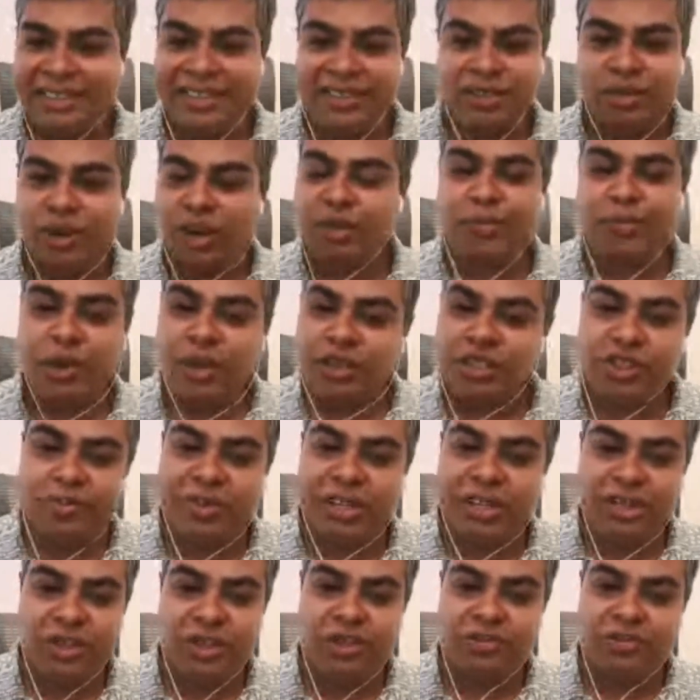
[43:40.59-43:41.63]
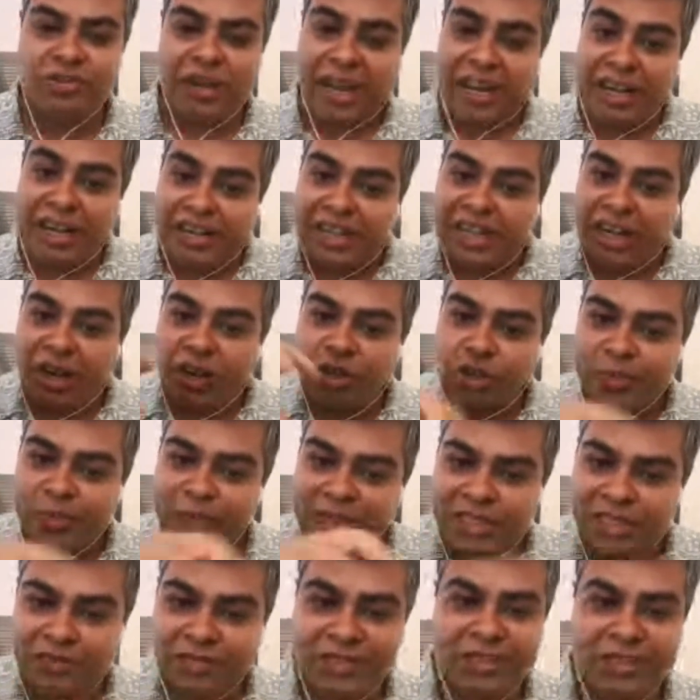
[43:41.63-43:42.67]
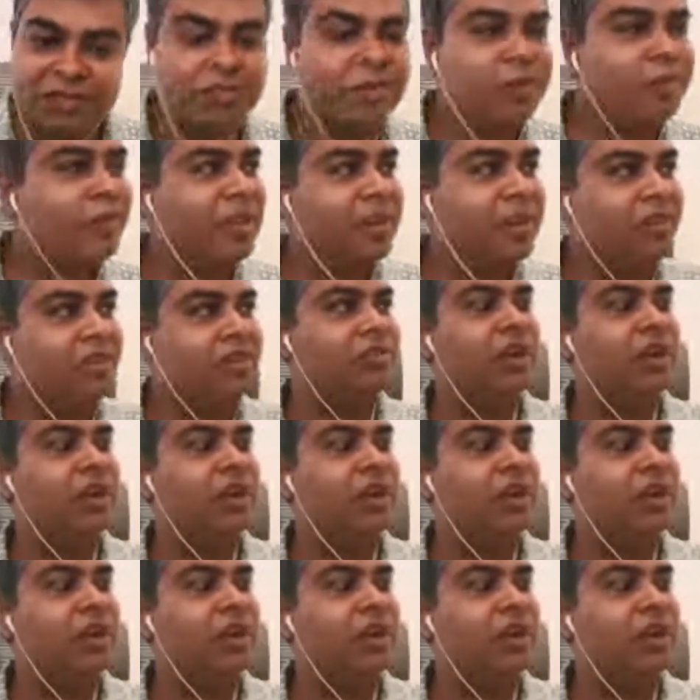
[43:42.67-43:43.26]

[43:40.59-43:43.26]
it's not possible to find out such people.